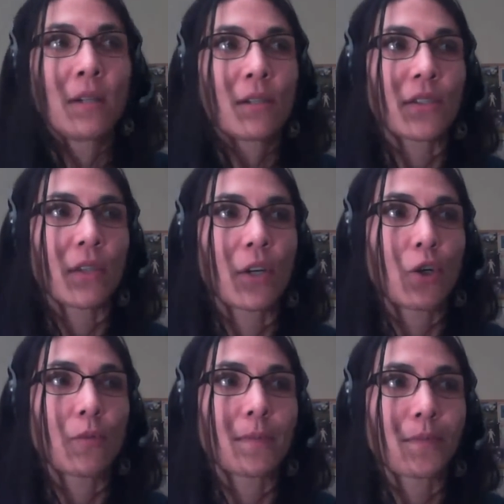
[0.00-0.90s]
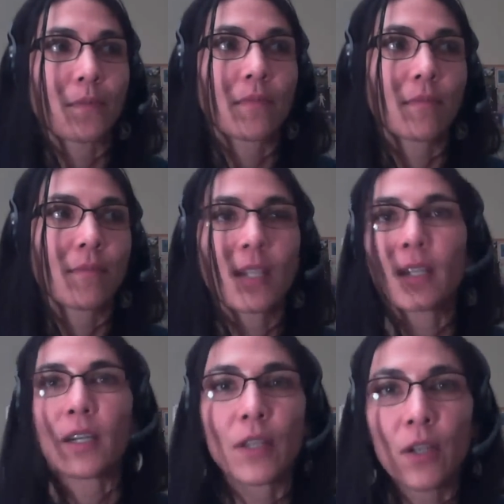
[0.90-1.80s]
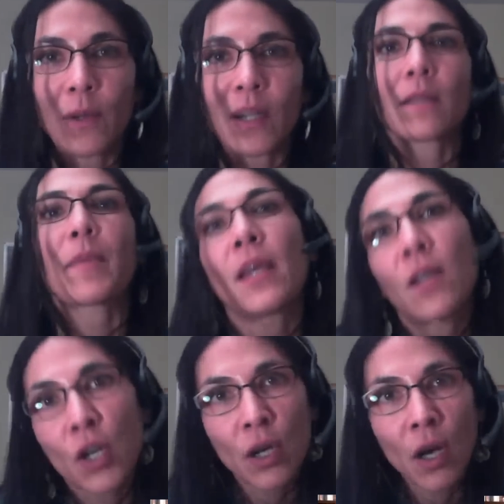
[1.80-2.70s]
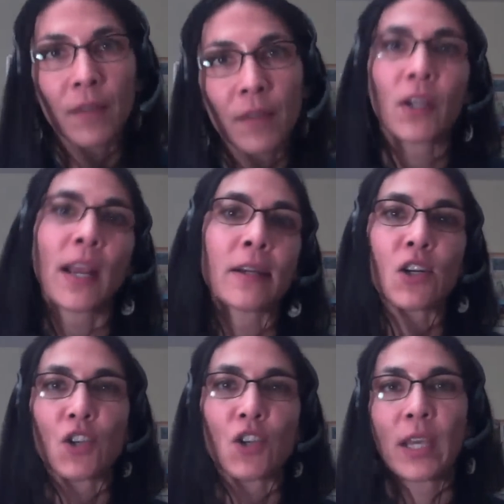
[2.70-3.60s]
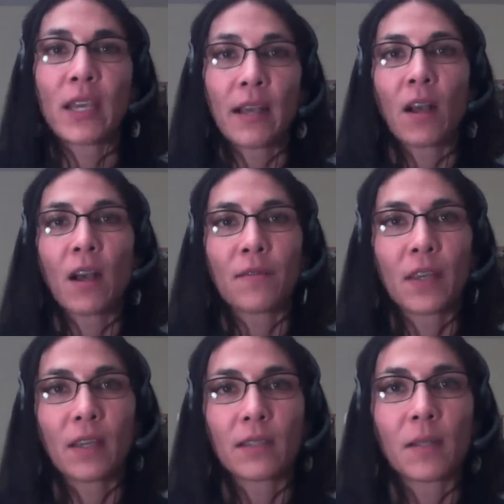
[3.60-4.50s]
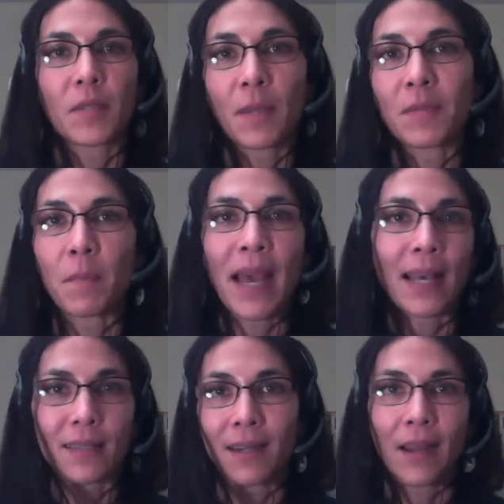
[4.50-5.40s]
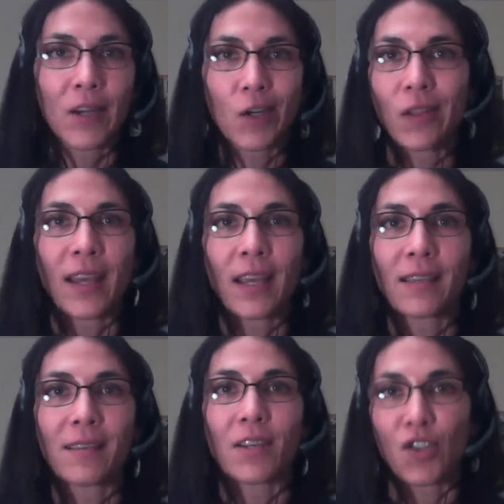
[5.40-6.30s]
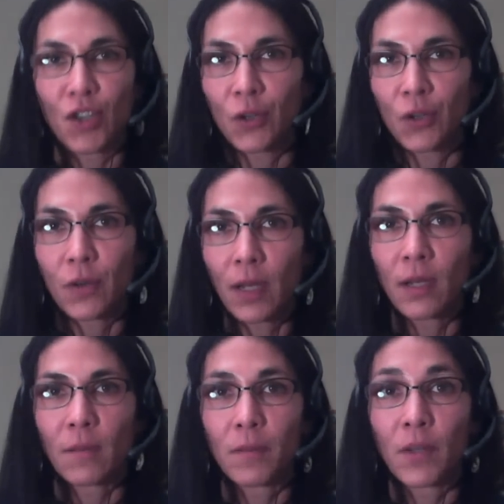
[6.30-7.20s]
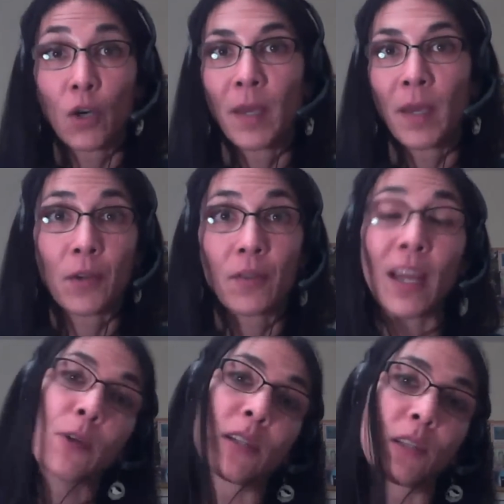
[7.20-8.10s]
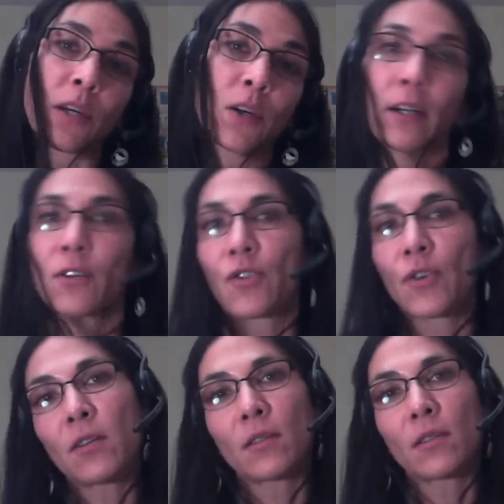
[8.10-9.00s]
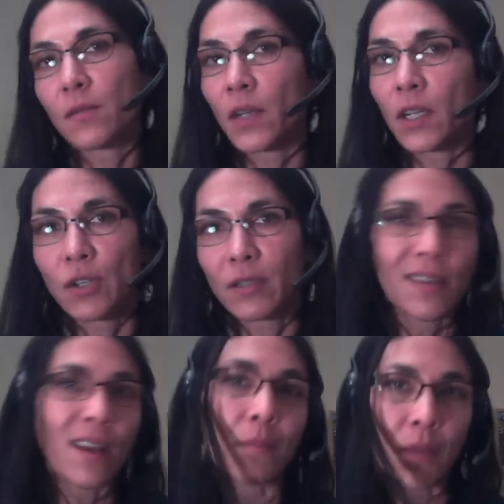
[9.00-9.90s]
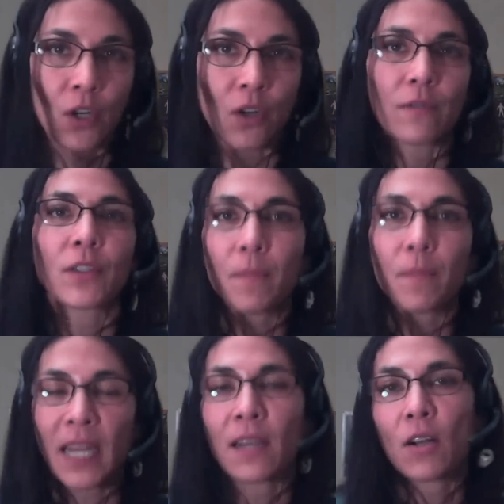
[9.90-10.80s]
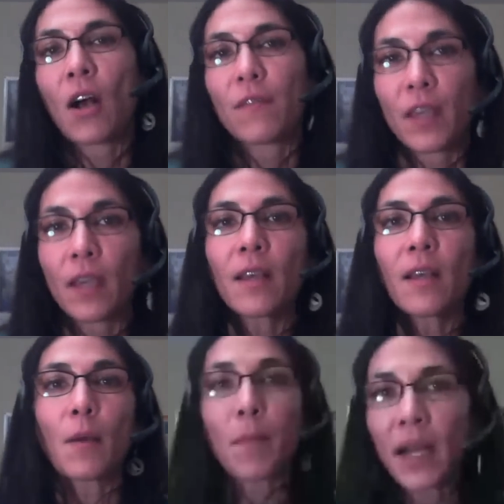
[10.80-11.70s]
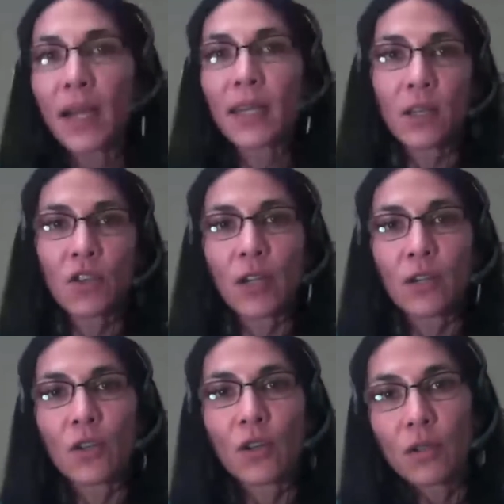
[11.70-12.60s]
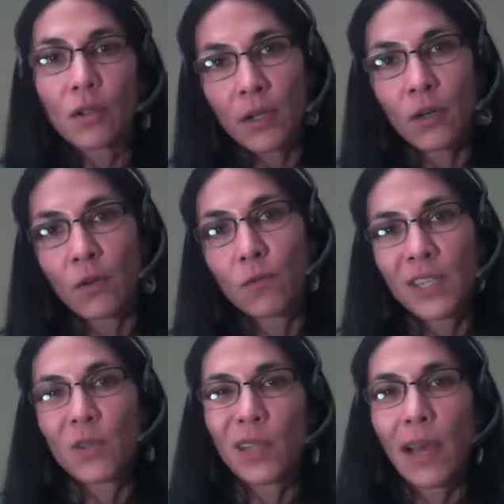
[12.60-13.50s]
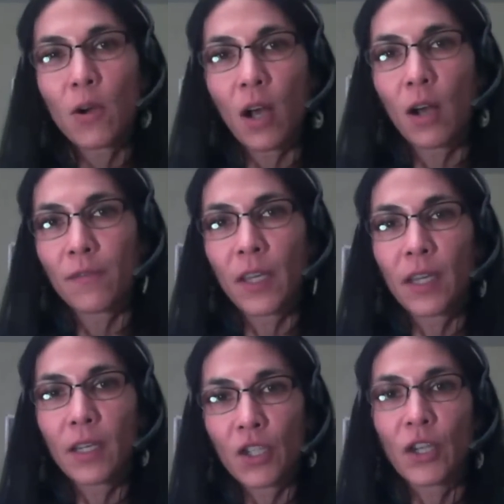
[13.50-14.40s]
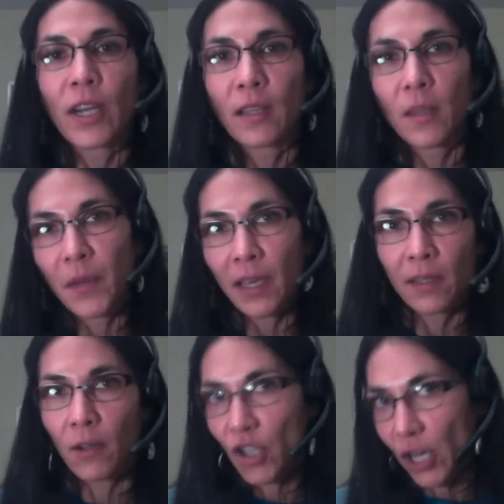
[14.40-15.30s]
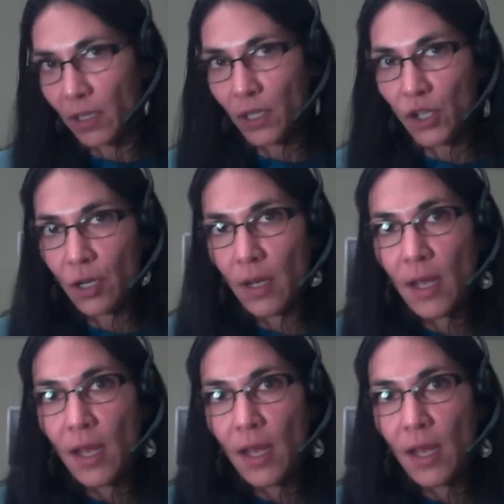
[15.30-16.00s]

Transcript: So, you don't want to depend on coffee for energy. Coffee can sometimes mask an underlying issue. Maybe your thyroid's low or your adrenal dysfunction or something, if you're dependent on coffee. But in general, we do allow coffee during the paleo challenge.